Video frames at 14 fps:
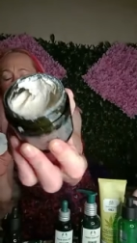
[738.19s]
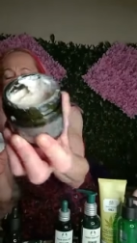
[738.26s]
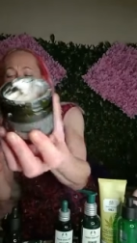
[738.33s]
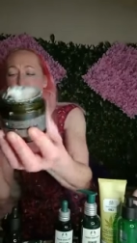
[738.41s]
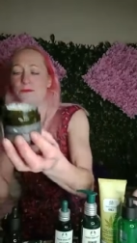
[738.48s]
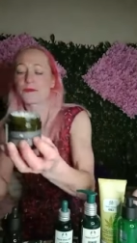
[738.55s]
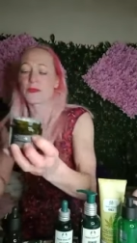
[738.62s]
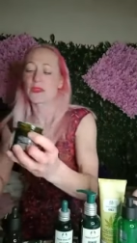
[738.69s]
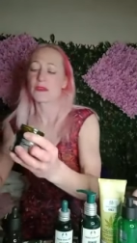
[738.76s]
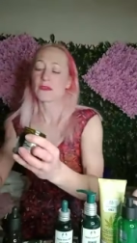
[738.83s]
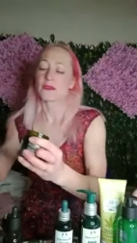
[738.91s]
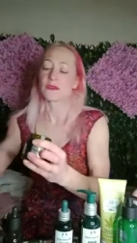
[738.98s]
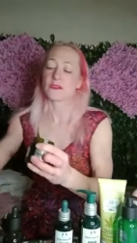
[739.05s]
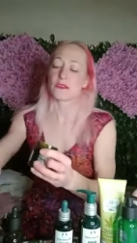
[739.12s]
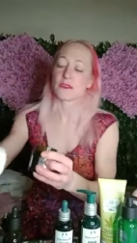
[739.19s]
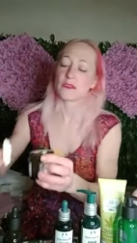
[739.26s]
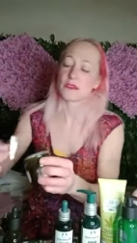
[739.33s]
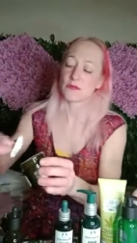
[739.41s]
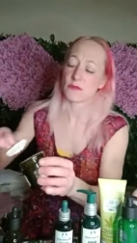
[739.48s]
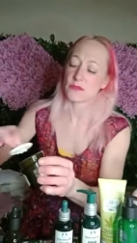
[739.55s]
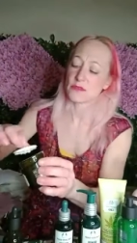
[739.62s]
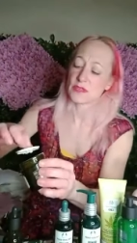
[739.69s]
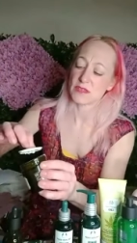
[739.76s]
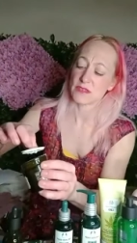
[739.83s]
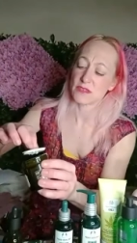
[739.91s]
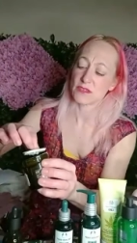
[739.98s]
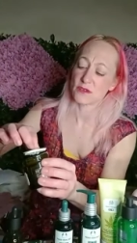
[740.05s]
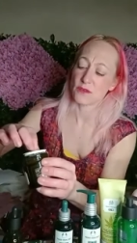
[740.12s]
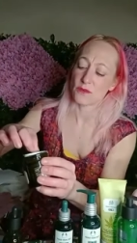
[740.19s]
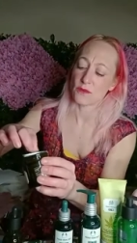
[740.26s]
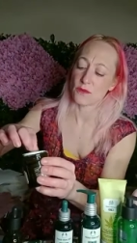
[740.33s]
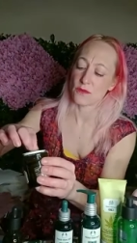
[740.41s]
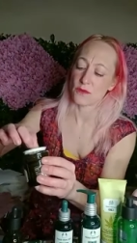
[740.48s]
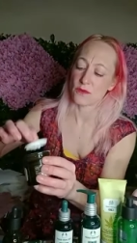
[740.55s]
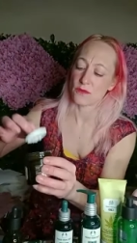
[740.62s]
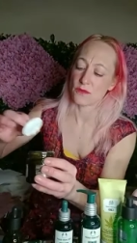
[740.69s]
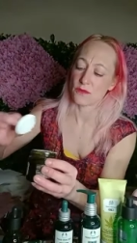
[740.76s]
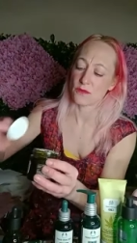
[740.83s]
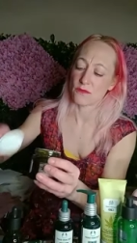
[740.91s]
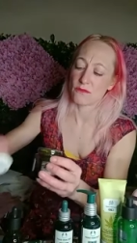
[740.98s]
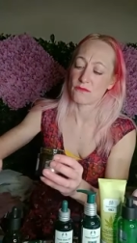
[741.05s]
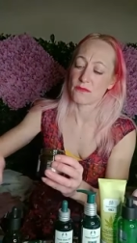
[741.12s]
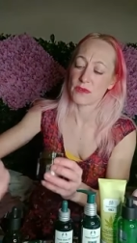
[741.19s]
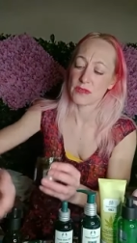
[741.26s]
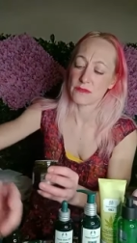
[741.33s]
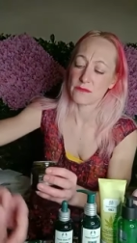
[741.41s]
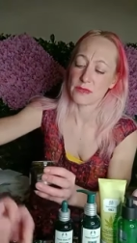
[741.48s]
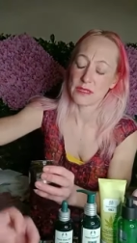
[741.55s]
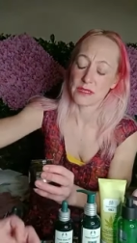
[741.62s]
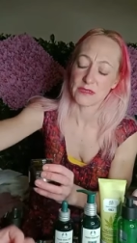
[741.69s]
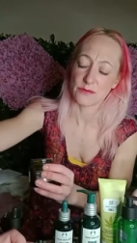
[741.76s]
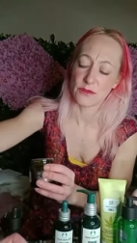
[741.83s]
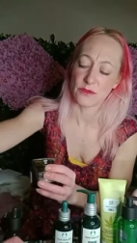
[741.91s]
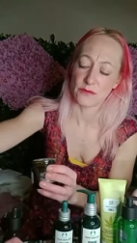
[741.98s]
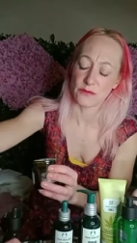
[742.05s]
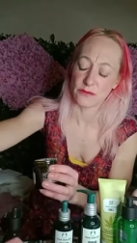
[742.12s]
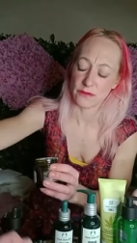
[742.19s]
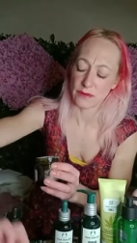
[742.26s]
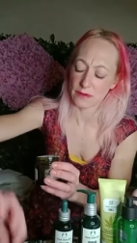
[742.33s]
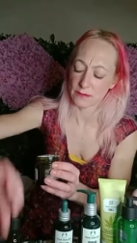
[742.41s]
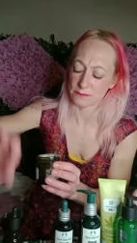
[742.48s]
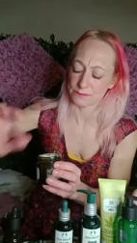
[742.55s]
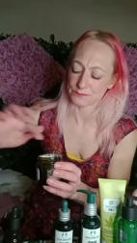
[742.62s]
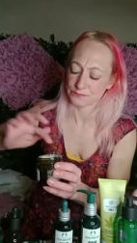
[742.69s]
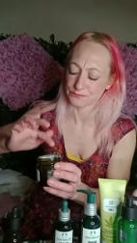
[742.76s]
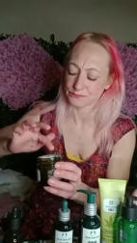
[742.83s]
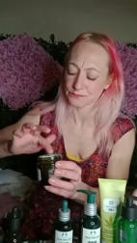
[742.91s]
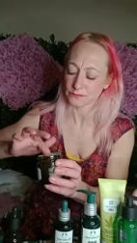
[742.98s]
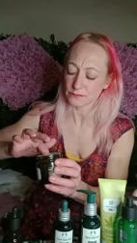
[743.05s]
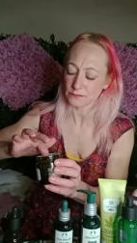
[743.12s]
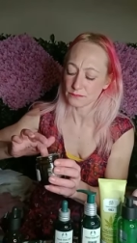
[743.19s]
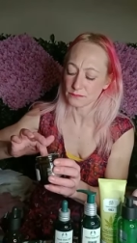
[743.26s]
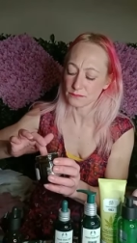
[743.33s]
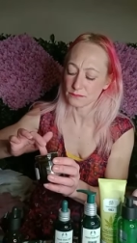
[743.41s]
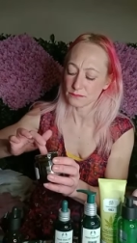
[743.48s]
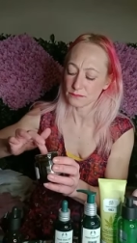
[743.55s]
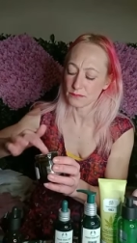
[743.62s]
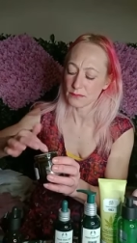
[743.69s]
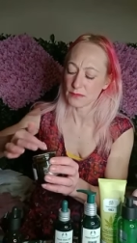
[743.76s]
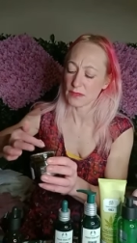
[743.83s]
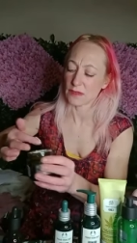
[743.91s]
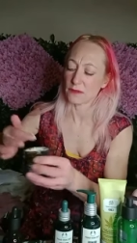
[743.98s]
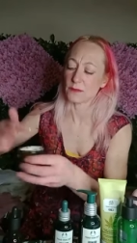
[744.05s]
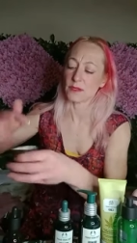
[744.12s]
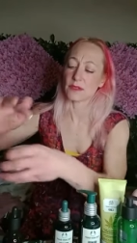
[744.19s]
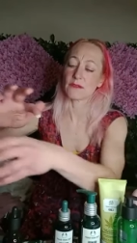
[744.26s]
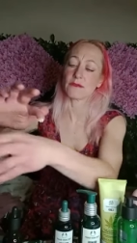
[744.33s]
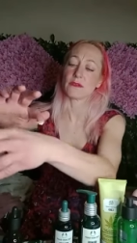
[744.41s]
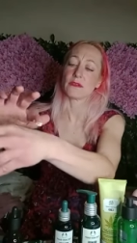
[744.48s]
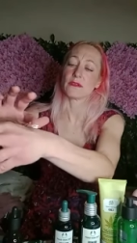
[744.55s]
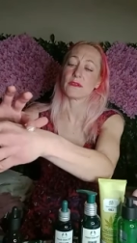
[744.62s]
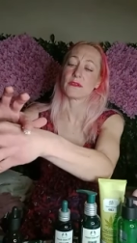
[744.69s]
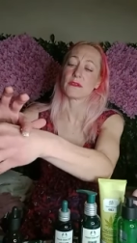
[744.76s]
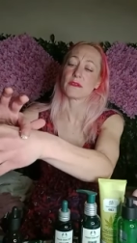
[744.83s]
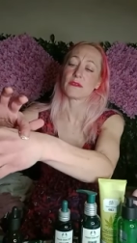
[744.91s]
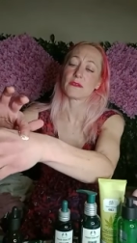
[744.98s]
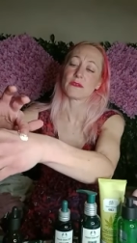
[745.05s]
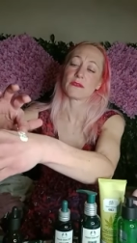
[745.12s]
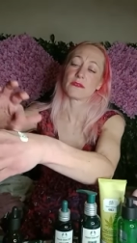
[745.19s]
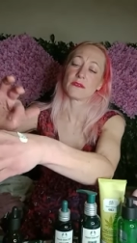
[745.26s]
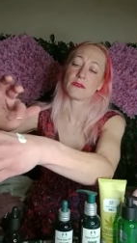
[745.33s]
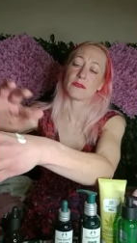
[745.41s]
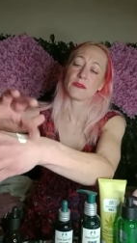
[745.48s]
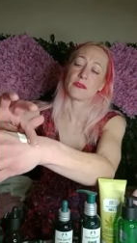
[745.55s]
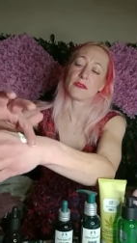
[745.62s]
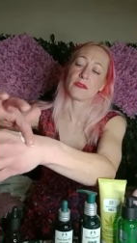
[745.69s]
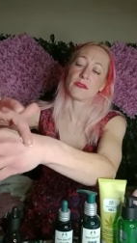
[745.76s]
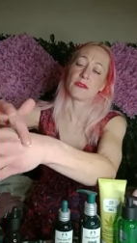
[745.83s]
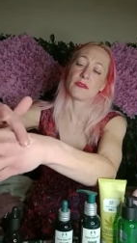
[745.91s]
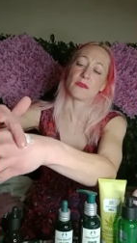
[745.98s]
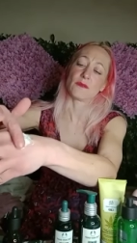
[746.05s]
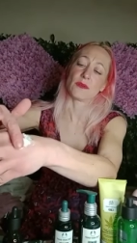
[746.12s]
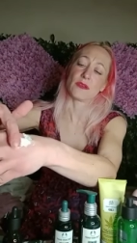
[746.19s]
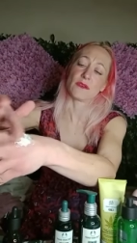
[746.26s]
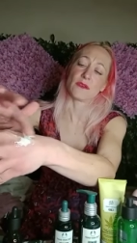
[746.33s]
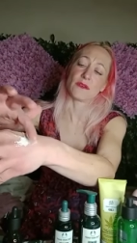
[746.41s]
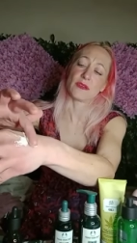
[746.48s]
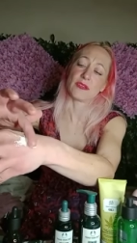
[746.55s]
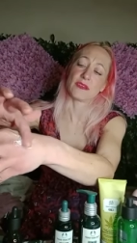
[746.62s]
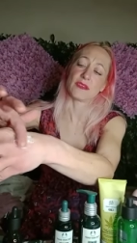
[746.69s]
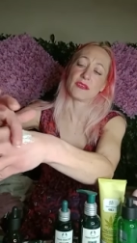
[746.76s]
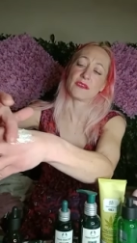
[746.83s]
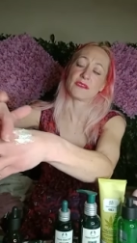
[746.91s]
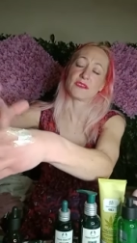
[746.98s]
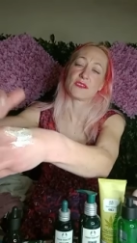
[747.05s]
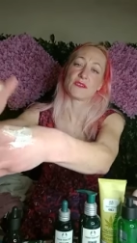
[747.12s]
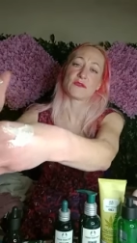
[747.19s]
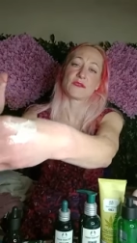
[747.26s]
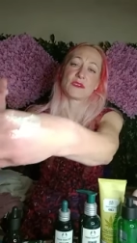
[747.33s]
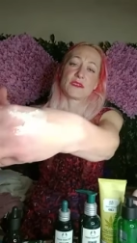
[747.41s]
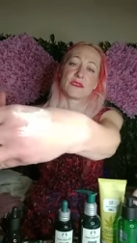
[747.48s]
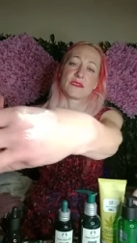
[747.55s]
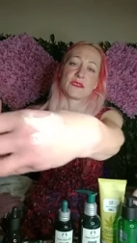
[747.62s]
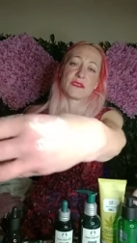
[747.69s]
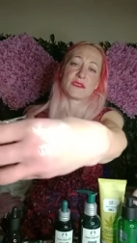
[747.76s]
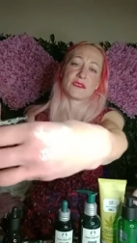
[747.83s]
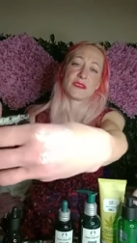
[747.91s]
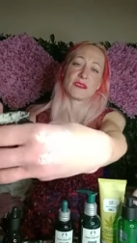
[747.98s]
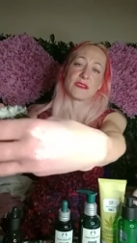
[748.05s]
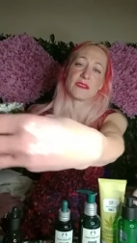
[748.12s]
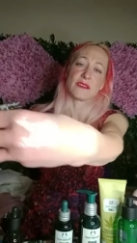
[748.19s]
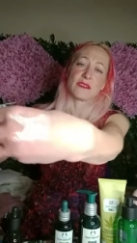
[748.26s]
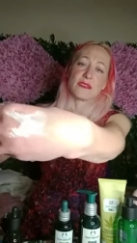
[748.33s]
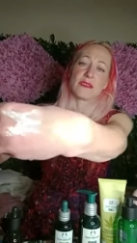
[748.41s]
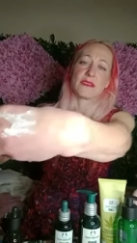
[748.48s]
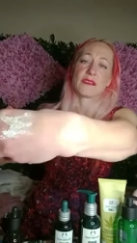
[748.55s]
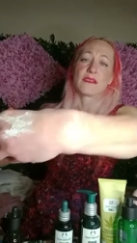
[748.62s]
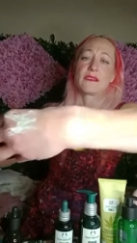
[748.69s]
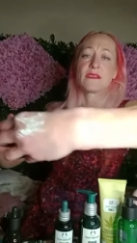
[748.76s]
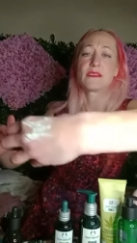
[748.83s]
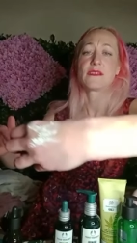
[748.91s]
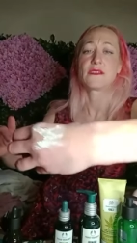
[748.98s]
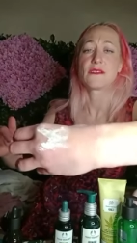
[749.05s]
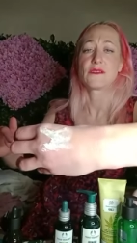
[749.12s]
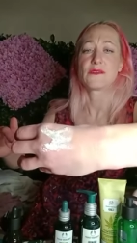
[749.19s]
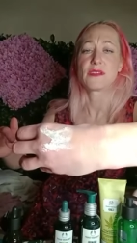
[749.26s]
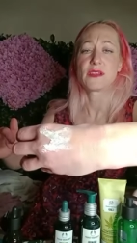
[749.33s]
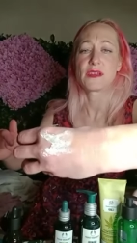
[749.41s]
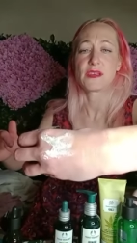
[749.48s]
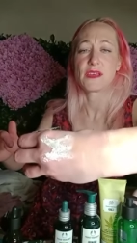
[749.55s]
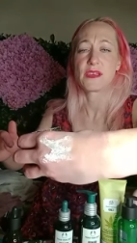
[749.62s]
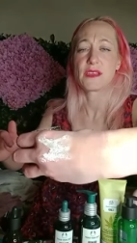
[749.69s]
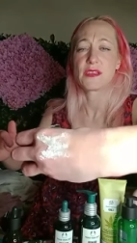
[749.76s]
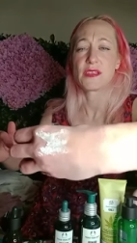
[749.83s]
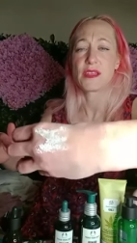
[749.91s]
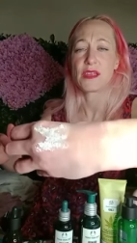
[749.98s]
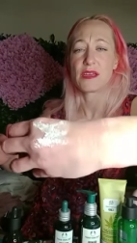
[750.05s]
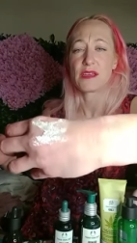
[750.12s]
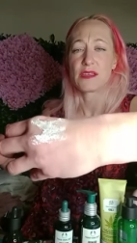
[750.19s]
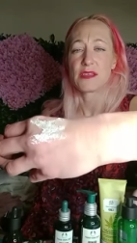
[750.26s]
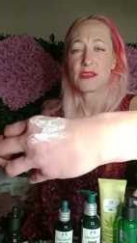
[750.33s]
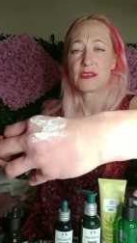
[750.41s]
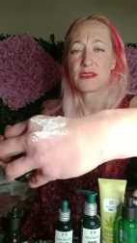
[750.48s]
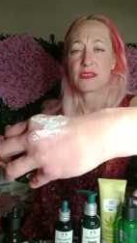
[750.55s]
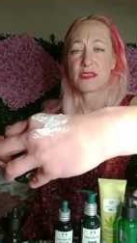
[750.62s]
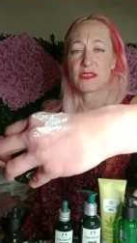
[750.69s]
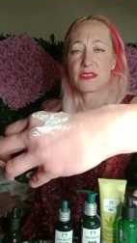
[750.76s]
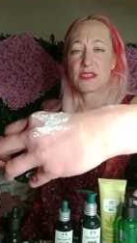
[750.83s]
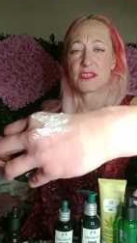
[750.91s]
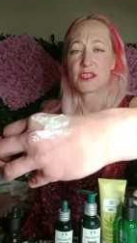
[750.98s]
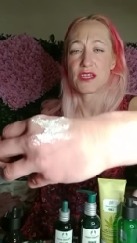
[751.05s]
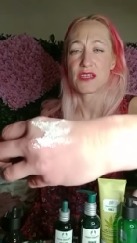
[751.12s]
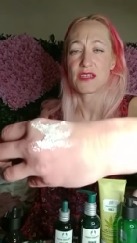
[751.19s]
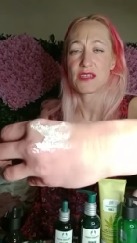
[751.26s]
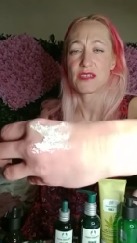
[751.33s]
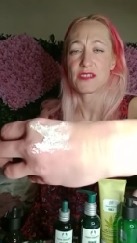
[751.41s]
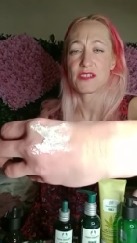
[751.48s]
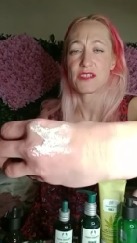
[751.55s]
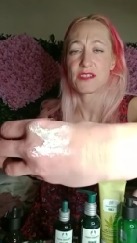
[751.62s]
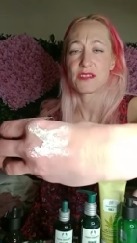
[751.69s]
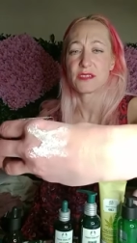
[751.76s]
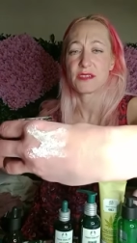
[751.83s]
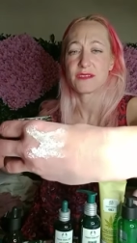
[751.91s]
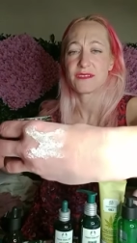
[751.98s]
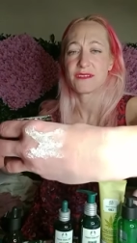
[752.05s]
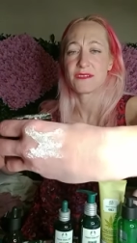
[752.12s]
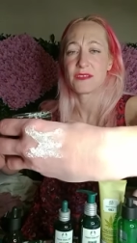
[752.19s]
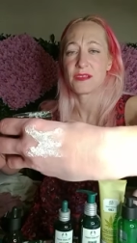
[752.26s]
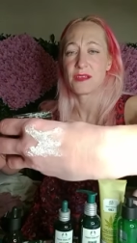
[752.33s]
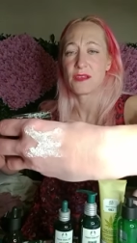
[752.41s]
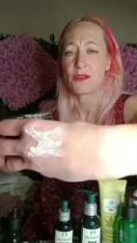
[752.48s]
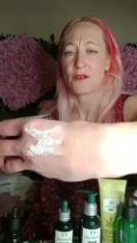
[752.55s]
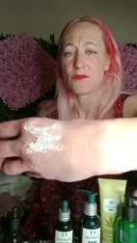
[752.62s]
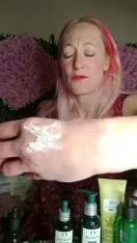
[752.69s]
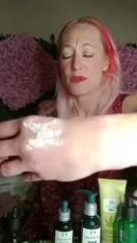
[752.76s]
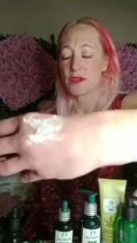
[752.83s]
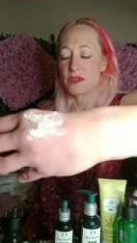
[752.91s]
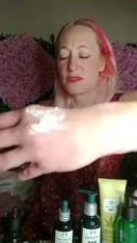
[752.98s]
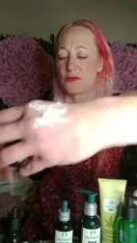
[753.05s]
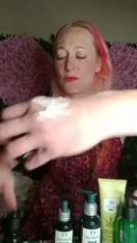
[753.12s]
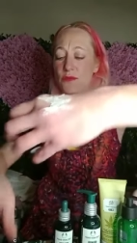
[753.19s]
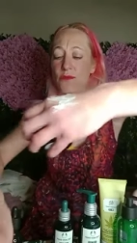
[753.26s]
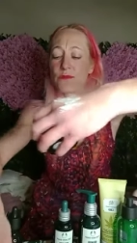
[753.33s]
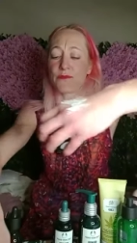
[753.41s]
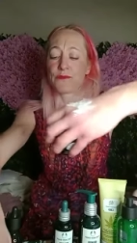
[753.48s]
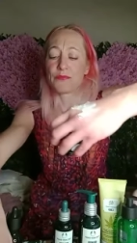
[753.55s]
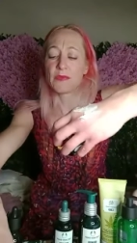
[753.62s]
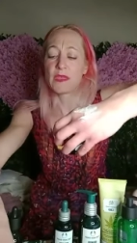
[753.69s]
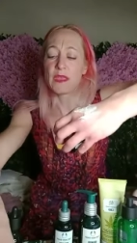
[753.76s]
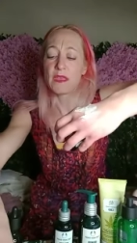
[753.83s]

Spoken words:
well. So this one tends to go on really smoothly. Let me have a look. There we go, and as you can see there, hopefully I can get the light there. So that's the Chinese ginseng and rice one.